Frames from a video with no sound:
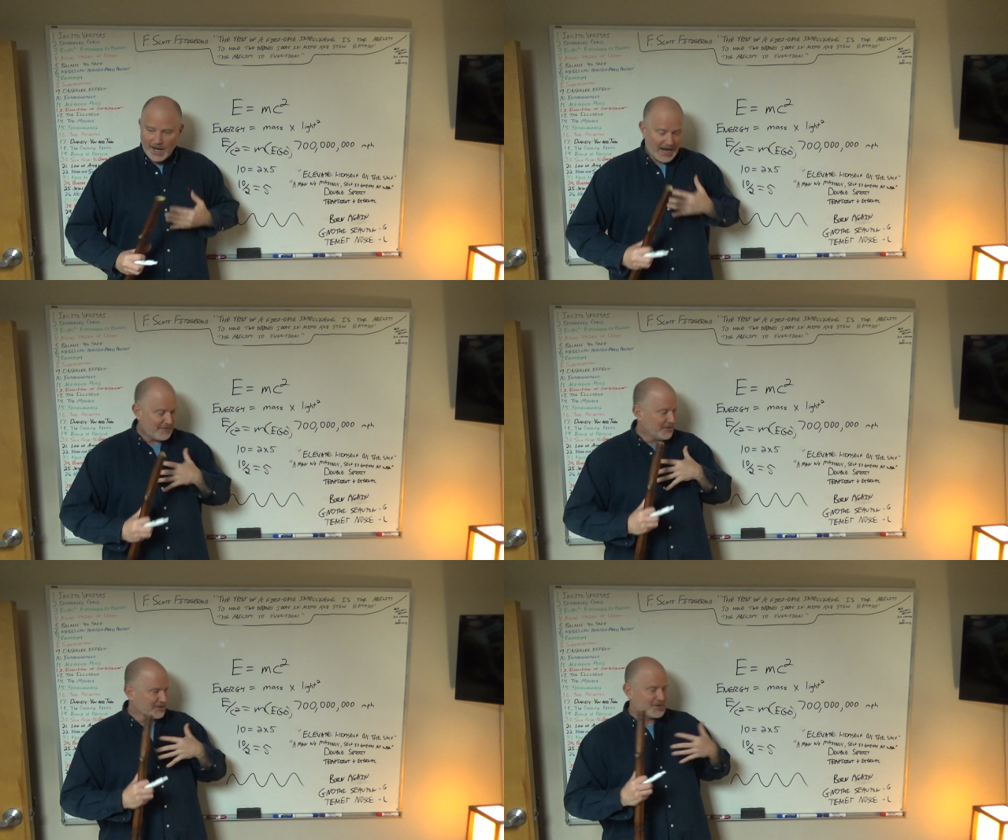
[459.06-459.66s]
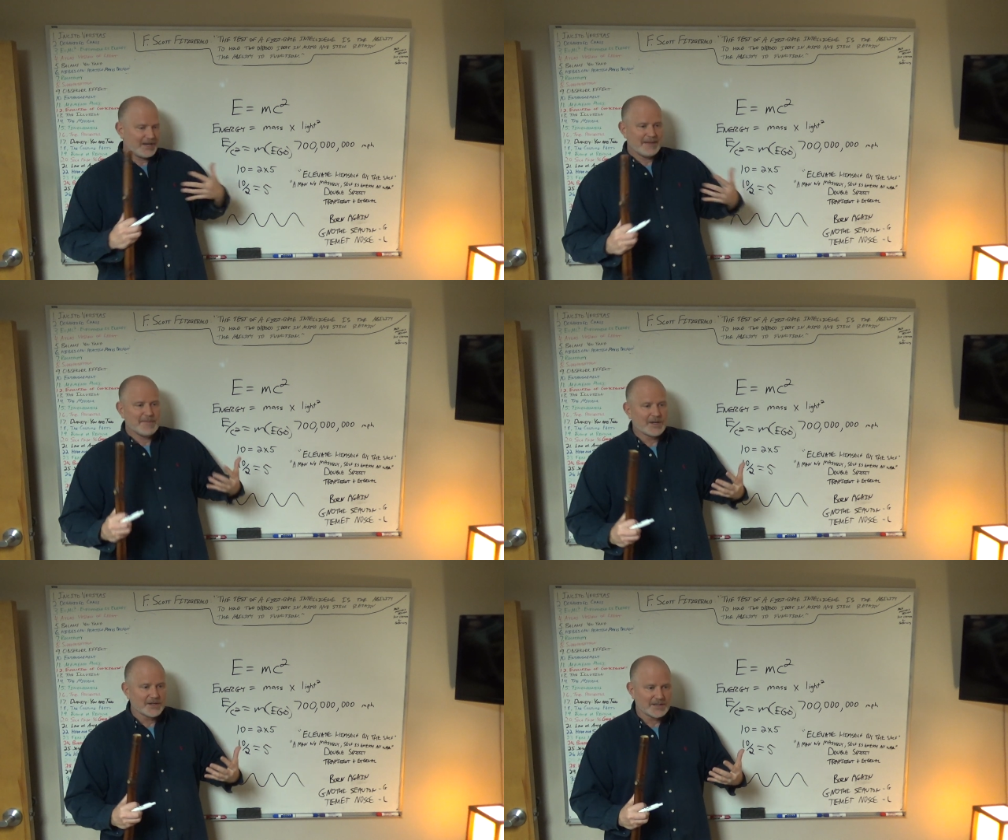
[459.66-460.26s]
I feel shame
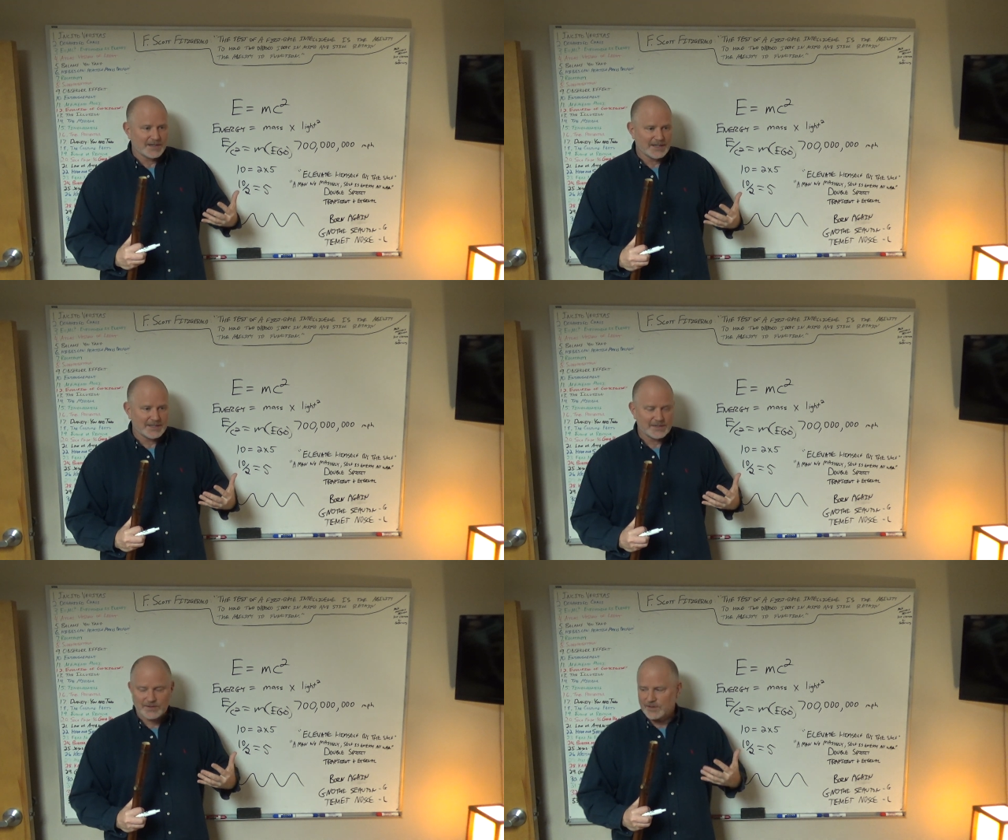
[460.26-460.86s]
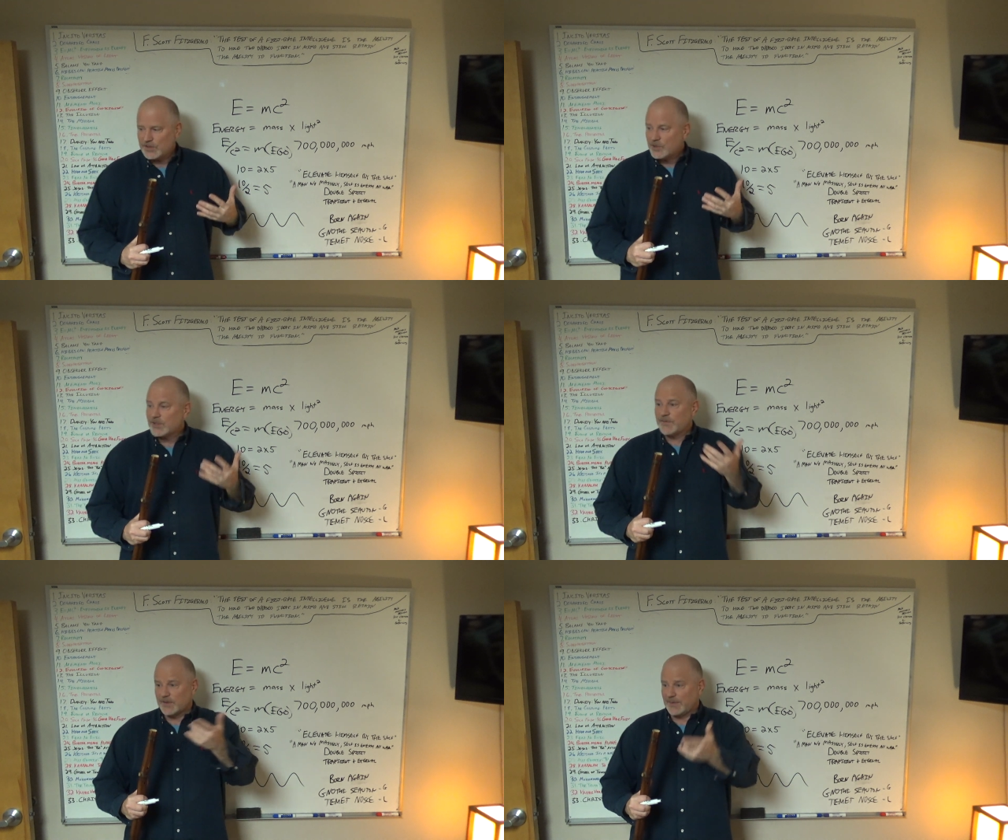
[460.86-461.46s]
because of this, or you
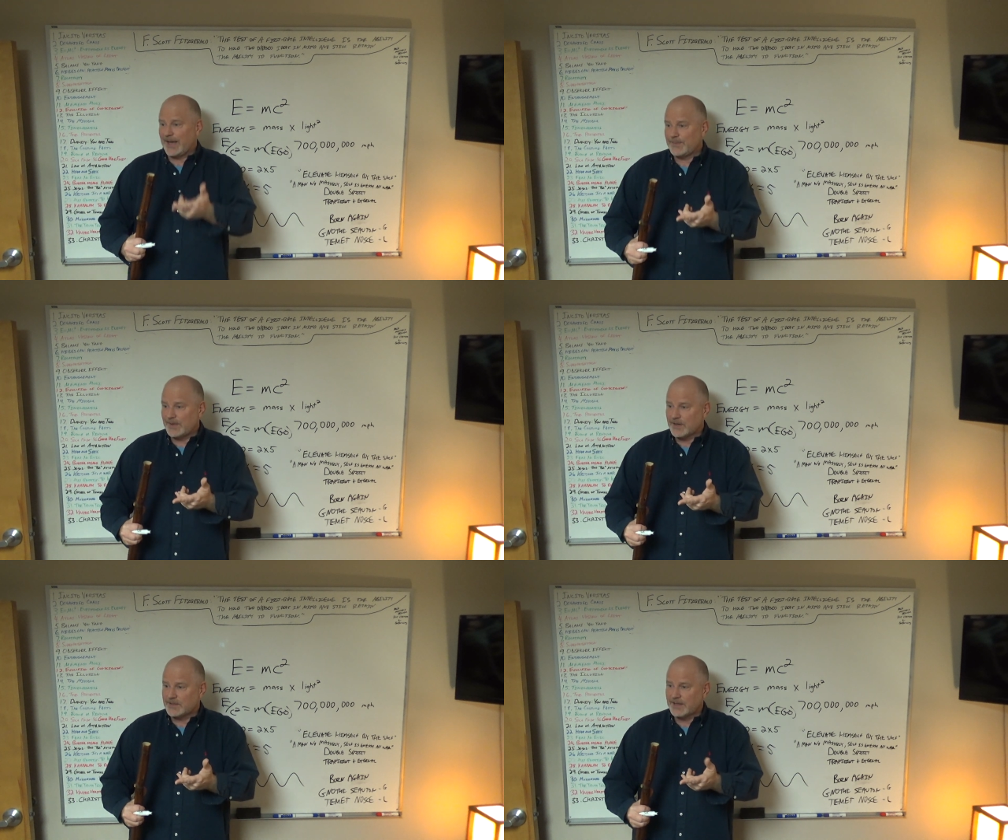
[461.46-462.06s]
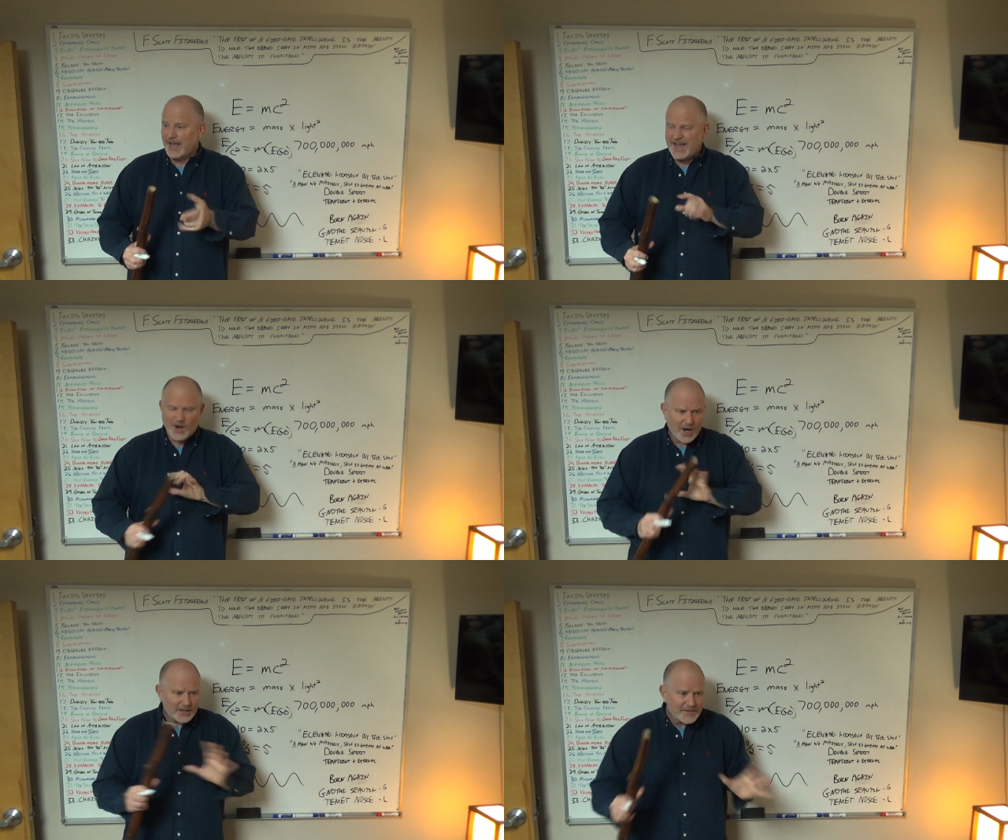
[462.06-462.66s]
should feel bad because of that.
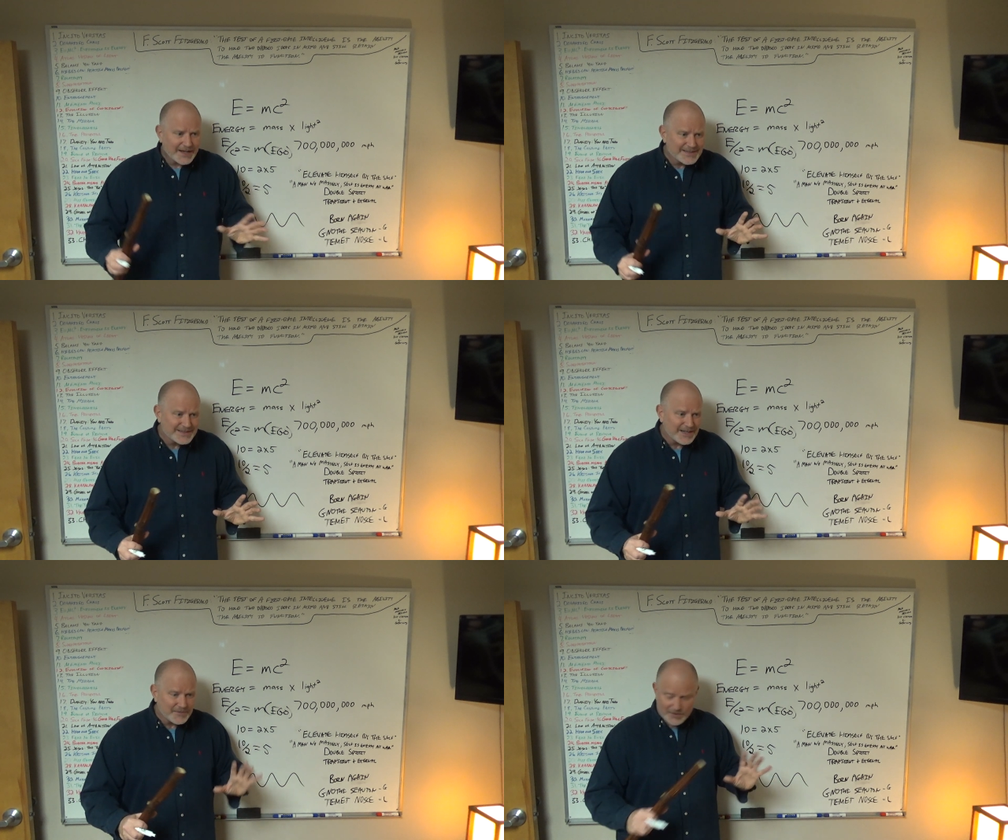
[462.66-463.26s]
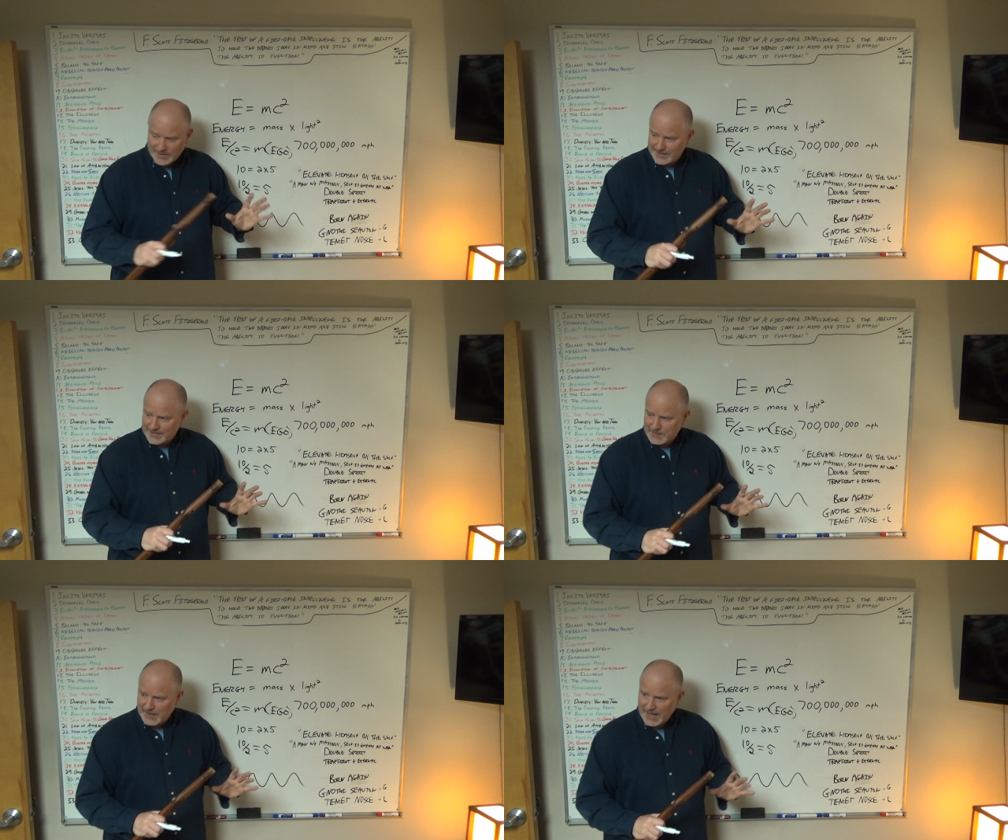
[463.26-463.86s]
All of that stuff creates
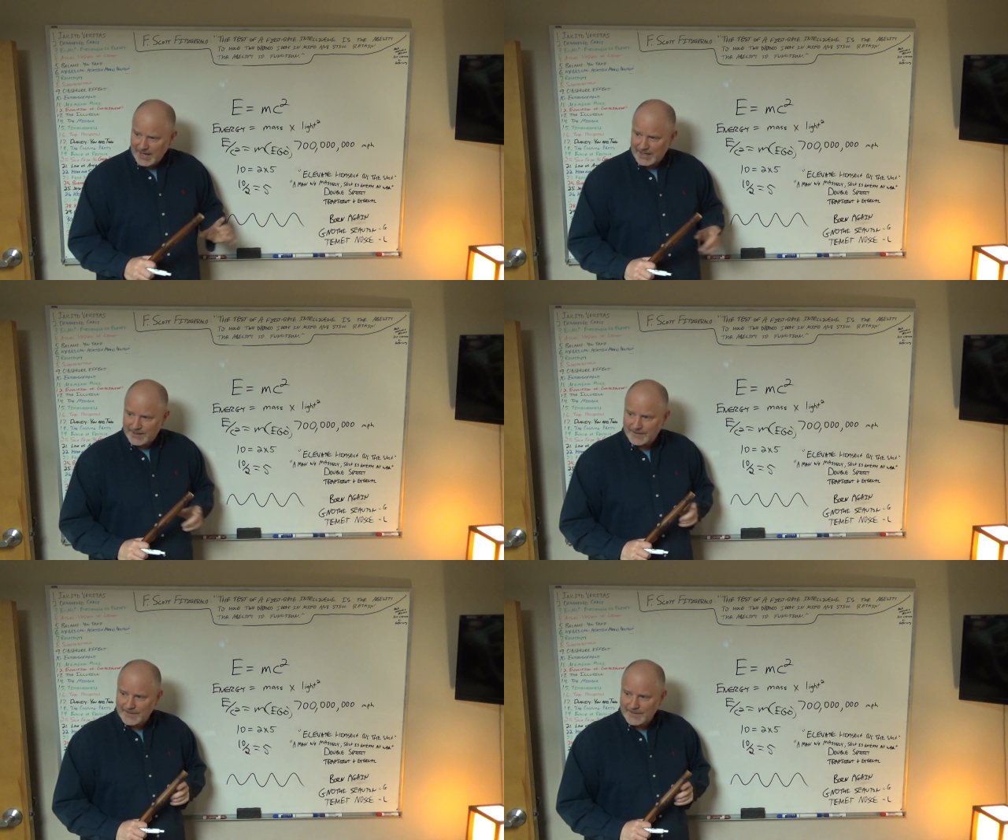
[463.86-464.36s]
the pain.